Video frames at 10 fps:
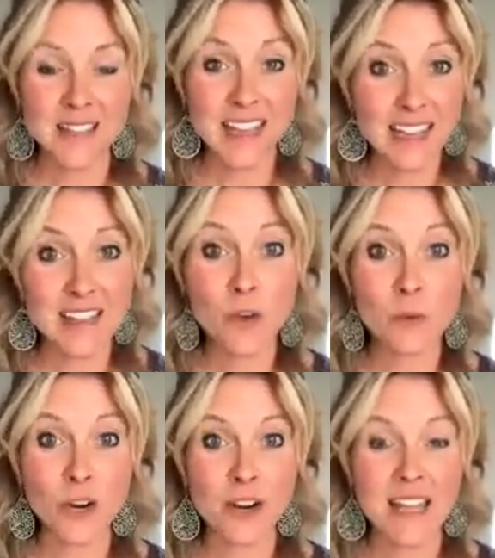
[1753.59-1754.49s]
Get in the
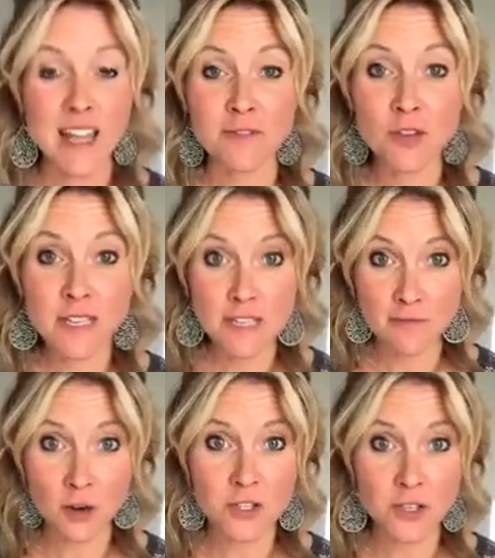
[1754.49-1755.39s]
Word. If you need
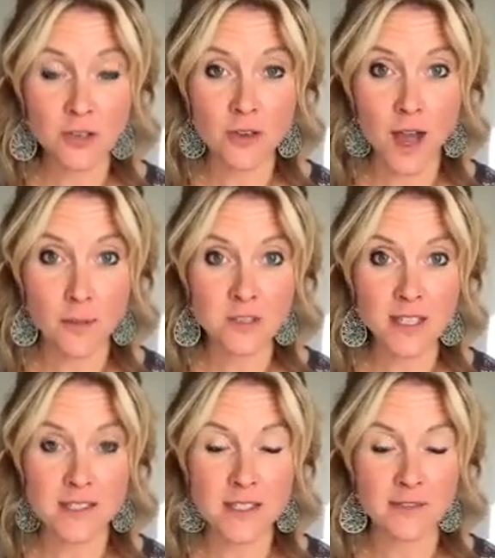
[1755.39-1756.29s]
devotional
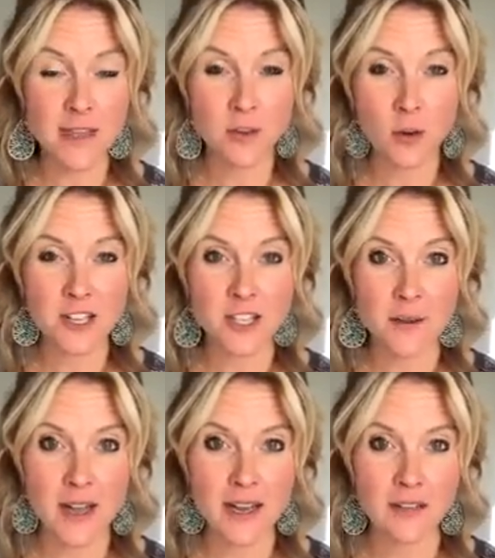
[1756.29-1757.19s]
options, if you have a question
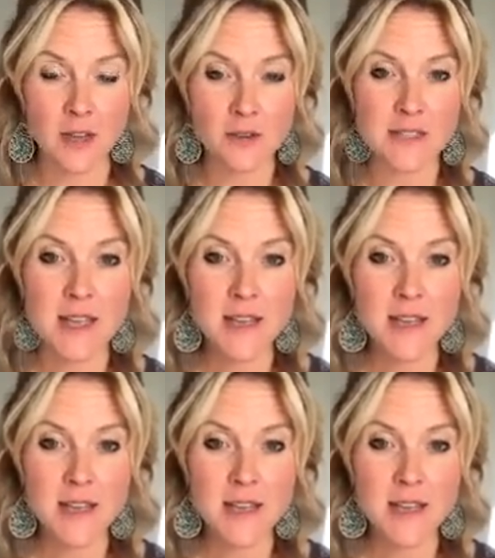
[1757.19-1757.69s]
about any of those,